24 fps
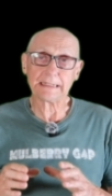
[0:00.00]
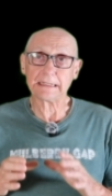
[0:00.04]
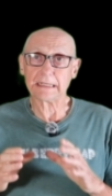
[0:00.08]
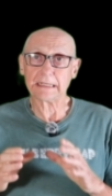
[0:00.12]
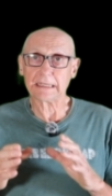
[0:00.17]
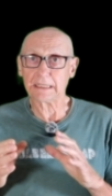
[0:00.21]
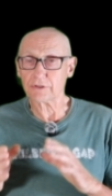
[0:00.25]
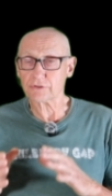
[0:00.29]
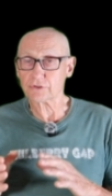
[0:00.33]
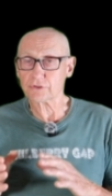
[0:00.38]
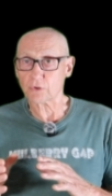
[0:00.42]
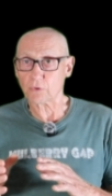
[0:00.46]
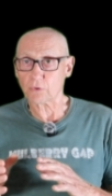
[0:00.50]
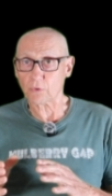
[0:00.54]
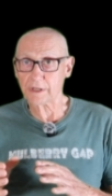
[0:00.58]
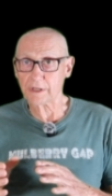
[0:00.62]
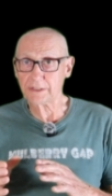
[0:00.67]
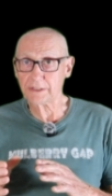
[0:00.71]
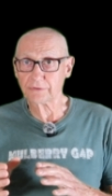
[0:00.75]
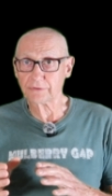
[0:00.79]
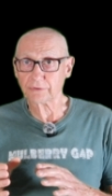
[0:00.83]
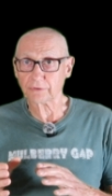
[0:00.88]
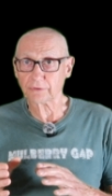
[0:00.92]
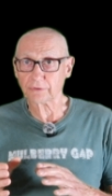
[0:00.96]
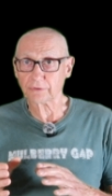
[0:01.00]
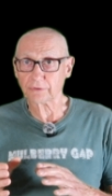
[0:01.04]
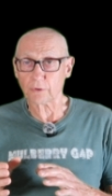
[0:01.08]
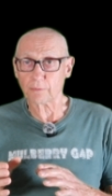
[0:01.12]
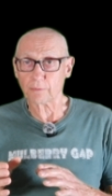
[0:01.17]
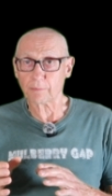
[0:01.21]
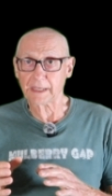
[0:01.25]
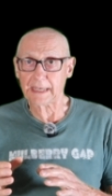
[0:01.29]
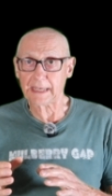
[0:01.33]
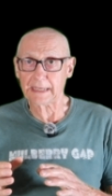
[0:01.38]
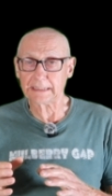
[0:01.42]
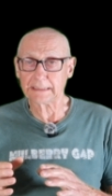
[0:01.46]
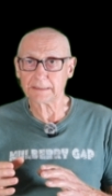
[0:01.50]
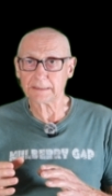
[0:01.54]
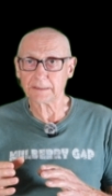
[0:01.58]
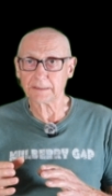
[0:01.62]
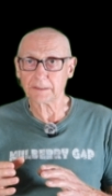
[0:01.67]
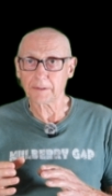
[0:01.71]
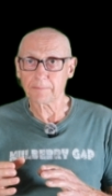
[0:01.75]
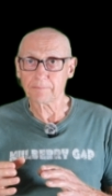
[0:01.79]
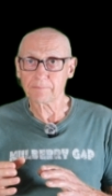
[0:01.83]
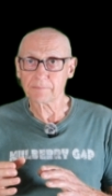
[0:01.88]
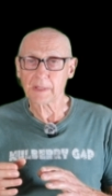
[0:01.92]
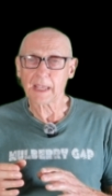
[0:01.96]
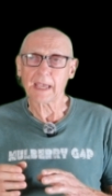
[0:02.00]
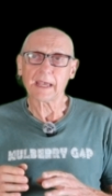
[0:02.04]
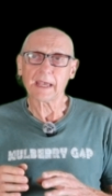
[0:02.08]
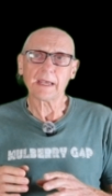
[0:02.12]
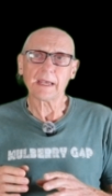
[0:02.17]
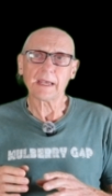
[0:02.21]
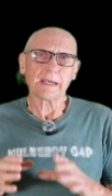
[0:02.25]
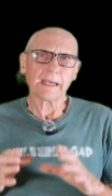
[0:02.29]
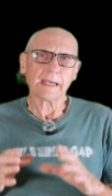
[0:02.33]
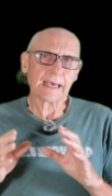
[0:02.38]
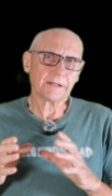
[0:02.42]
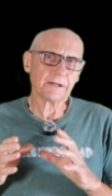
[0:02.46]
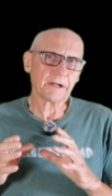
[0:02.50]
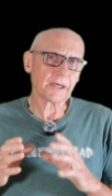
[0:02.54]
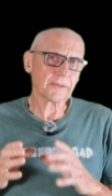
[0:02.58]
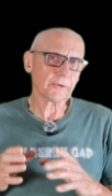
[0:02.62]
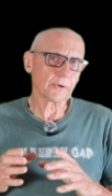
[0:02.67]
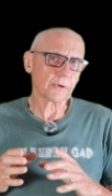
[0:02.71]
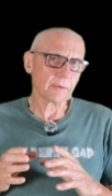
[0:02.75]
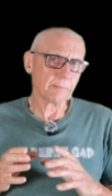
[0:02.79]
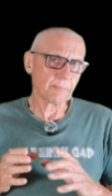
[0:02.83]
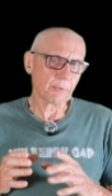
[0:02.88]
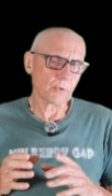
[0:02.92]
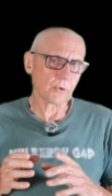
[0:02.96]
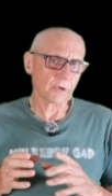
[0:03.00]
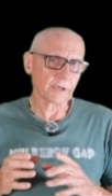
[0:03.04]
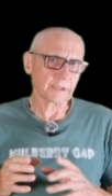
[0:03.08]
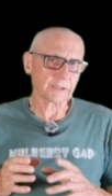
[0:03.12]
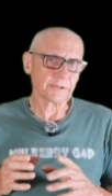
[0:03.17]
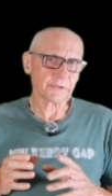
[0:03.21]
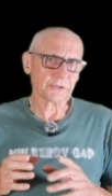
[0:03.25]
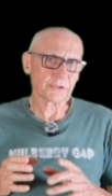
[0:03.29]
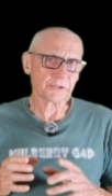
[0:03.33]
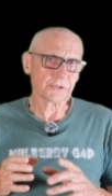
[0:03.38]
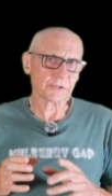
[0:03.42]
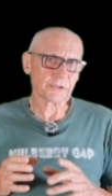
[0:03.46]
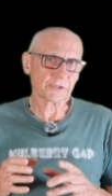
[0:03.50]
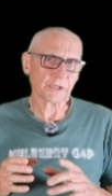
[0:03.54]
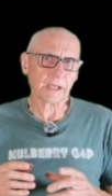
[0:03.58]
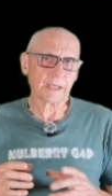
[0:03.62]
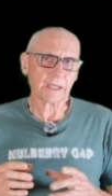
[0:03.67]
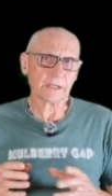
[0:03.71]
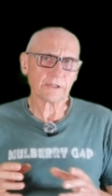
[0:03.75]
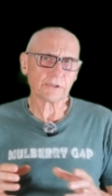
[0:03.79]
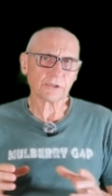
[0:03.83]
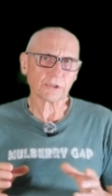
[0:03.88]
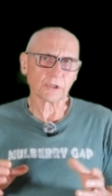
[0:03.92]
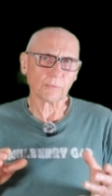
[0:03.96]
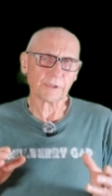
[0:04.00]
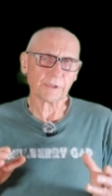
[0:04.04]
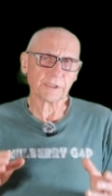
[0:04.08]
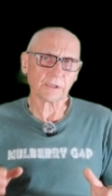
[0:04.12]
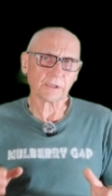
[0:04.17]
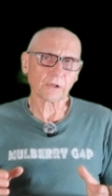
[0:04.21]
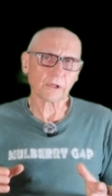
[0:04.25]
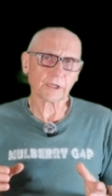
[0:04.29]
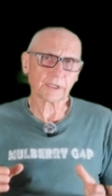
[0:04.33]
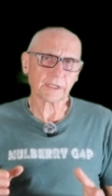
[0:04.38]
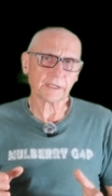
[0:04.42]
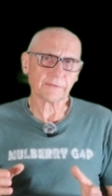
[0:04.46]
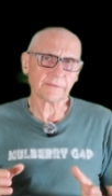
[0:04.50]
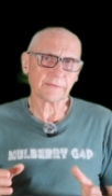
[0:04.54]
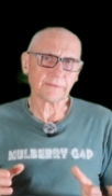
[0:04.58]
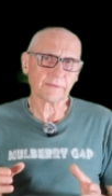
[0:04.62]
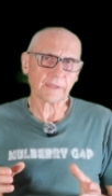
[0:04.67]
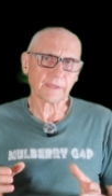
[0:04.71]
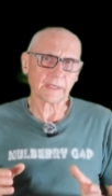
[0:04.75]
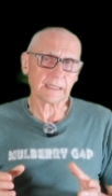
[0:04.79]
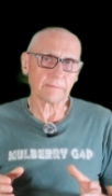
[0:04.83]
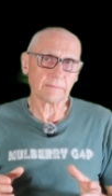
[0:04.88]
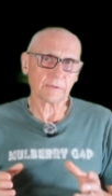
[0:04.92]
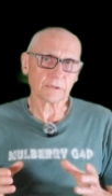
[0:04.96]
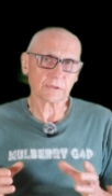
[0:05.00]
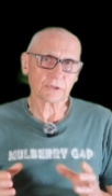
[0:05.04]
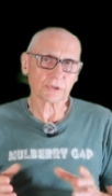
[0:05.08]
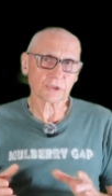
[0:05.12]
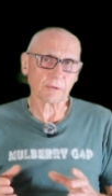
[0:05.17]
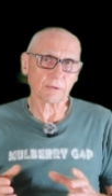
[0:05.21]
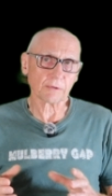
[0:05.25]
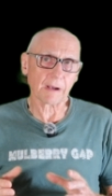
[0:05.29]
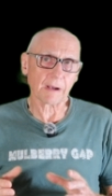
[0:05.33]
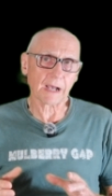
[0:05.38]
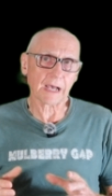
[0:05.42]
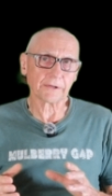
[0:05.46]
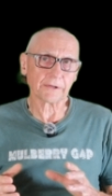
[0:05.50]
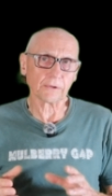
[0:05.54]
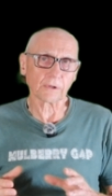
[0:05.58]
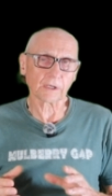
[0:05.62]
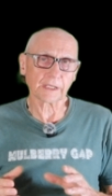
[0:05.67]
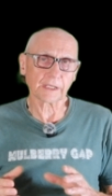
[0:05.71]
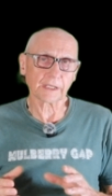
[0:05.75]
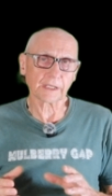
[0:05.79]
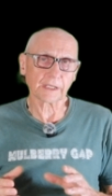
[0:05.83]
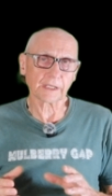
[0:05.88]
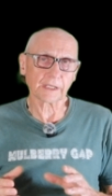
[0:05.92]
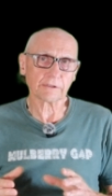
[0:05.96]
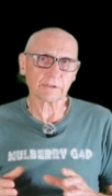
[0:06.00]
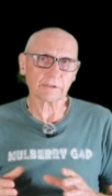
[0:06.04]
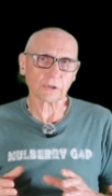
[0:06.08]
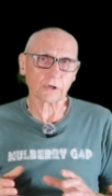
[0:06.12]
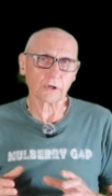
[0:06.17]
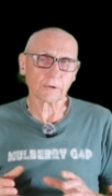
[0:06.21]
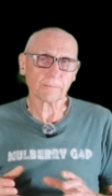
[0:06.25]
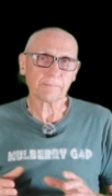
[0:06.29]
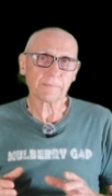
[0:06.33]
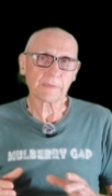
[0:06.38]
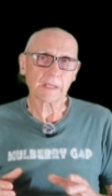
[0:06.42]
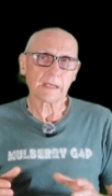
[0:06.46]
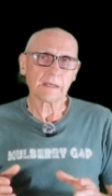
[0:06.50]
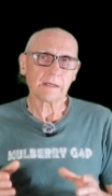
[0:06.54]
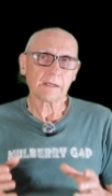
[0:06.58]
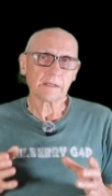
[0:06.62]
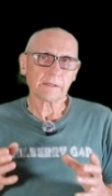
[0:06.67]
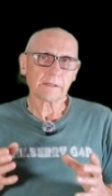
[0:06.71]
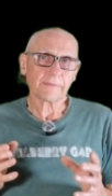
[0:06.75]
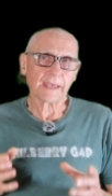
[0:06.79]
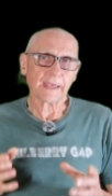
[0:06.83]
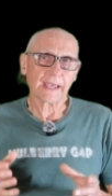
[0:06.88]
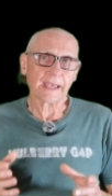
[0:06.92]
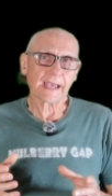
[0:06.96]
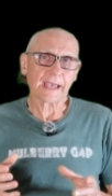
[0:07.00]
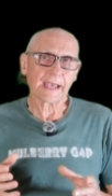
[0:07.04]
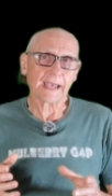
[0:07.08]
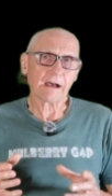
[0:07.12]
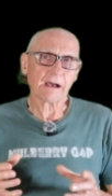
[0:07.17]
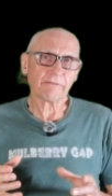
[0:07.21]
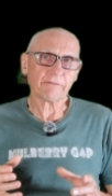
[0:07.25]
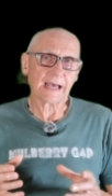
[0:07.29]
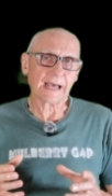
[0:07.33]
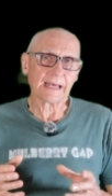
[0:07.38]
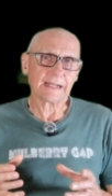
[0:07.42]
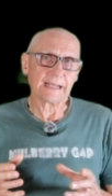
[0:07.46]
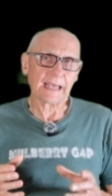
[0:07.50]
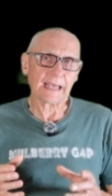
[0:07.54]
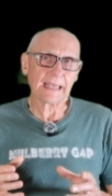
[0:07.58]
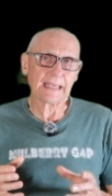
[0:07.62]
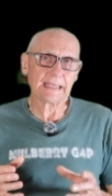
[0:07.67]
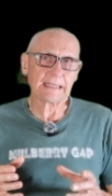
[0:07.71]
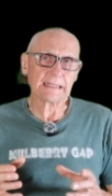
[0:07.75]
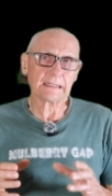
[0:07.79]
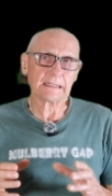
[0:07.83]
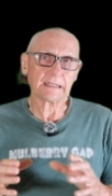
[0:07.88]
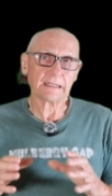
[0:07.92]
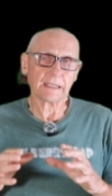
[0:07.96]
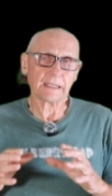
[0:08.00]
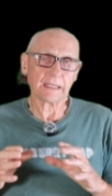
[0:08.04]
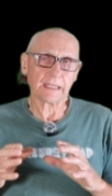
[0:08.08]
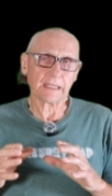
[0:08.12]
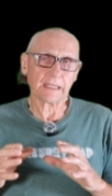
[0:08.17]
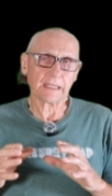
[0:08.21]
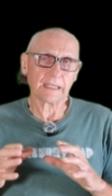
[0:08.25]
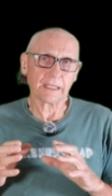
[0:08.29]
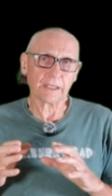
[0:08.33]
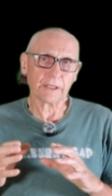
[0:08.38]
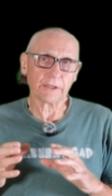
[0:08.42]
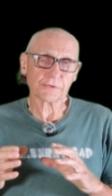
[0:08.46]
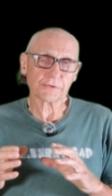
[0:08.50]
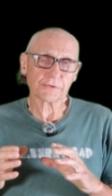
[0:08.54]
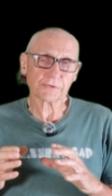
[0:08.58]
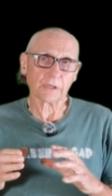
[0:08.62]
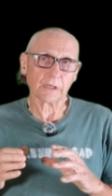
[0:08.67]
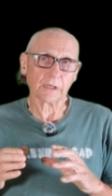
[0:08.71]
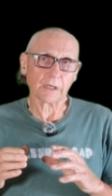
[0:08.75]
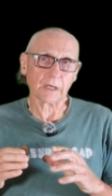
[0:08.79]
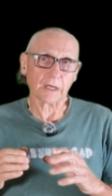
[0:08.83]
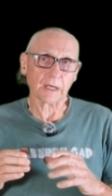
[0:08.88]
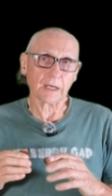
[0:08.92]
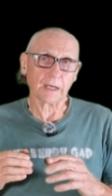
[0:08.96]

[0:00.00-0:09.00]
is grease lubricated. And another important consideration when you look at the Shimano literature, the Alfine 8 is uh,